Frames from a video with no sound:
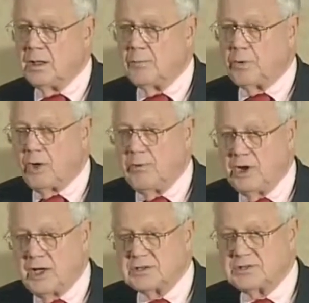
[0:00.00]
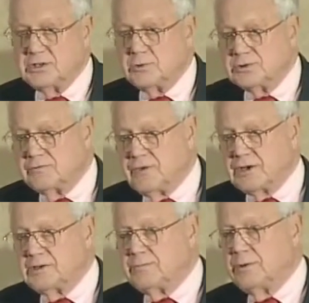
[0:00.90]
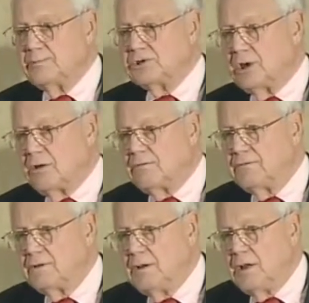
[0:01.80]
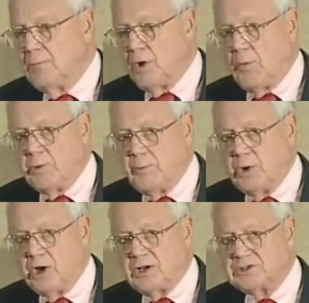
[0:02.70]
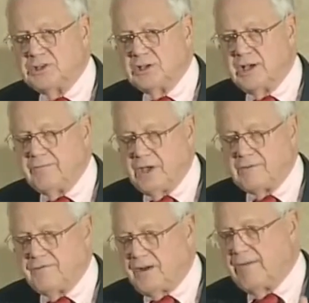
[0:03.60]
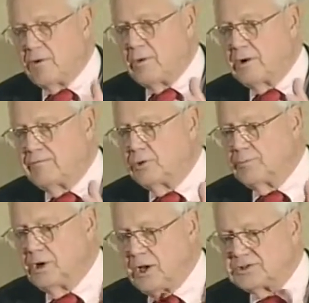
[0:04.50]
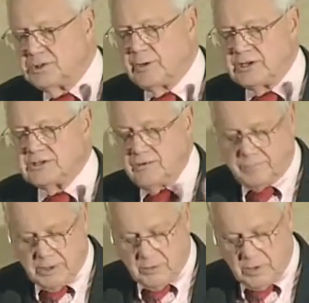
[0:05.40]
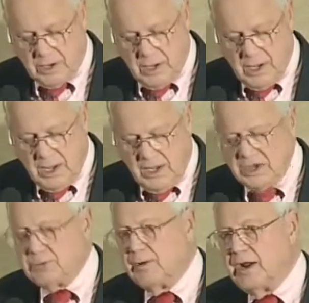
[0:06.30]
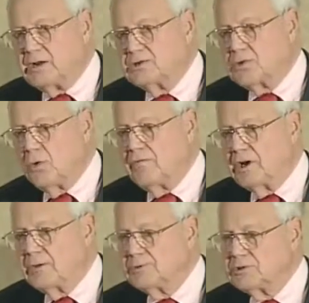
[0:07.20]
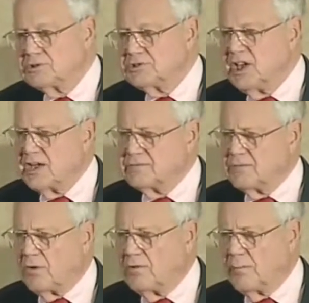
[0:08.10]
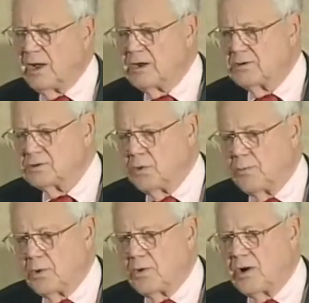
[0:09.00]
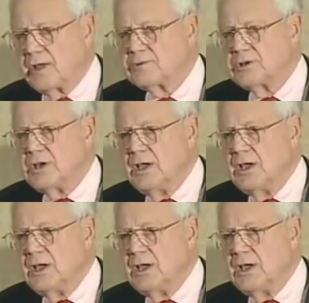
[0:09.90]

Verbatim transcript: Uh, Paul Bonacci, who was a victim himself. Paul Bonacci I've got a five-hour interview with Bonacci myself, by the way. He's a mind control victim. The CIA is involved in mind control programs.